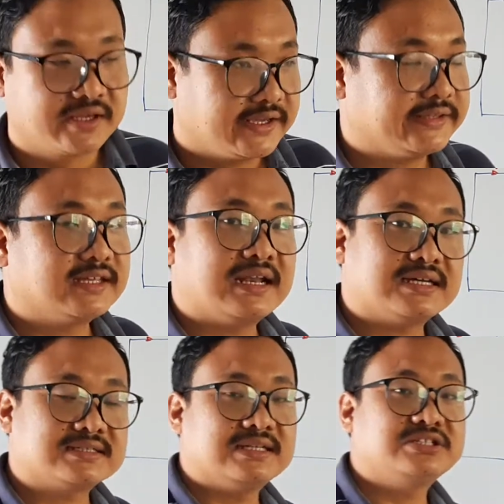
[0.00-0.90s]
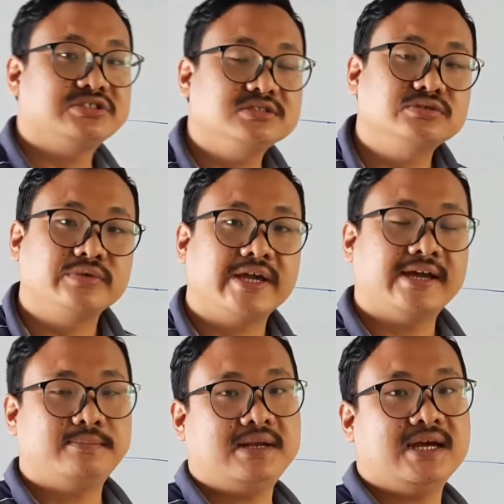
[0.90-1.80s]
In the last lessons we
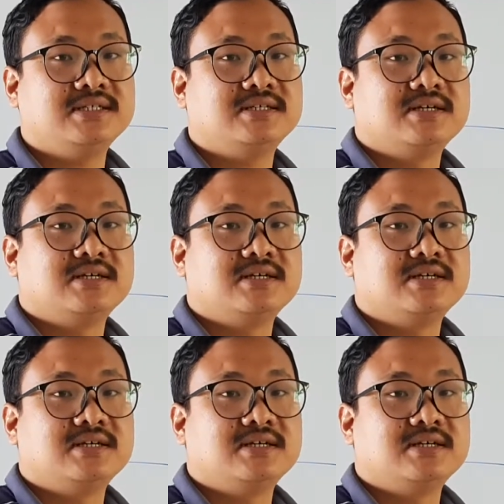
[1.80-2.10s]
applied